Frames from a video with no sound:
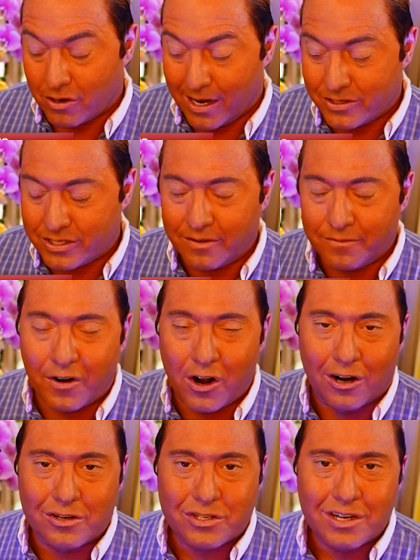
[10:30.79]

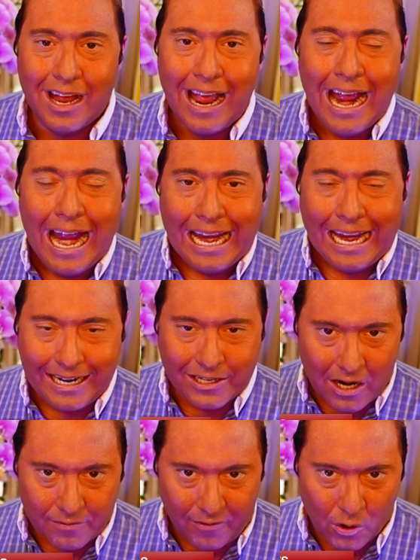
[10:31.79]
Interesting. First,
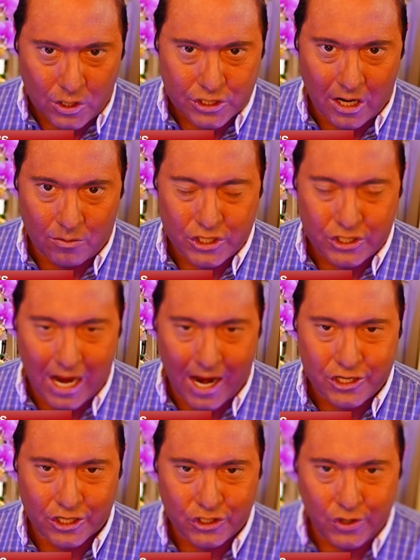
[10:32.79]
he's not focused on
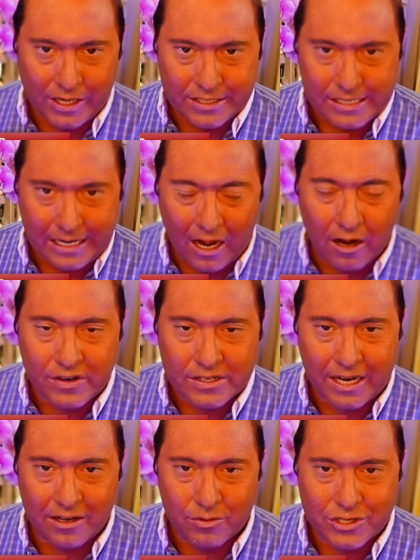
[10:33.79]
recession, so he doesn't
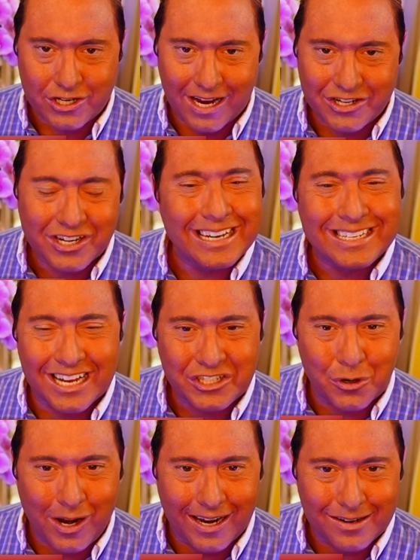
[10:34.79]
care if he's getting a
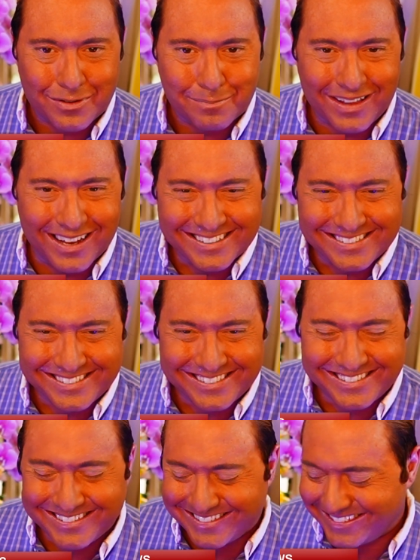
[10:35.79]
recession. Isn't that so kind of him?
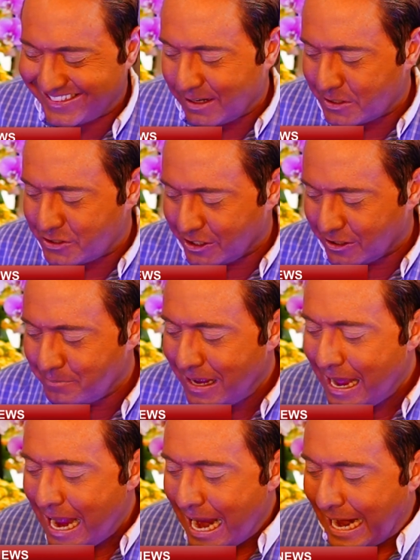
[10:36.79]
Number
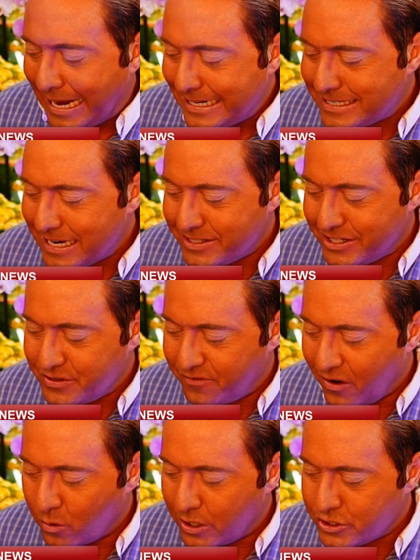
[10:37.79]
two, he
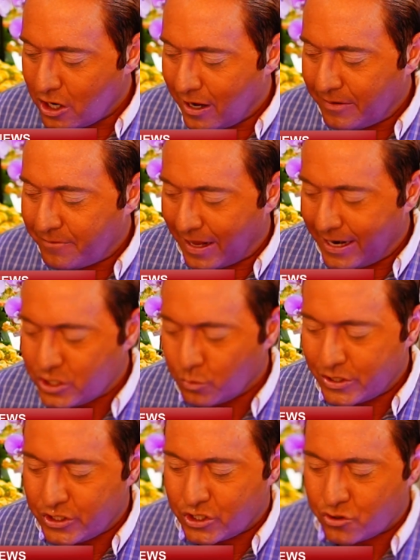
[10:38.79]
says he's focused on
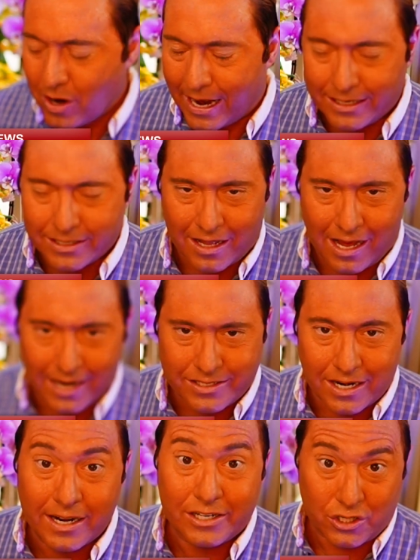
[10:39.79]
inflation, which is tracking
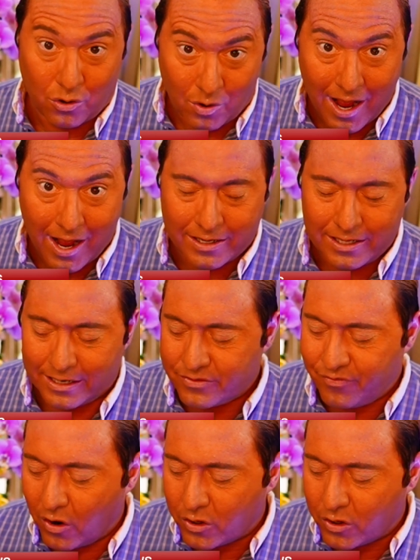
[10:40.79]
to the high side. He's correct.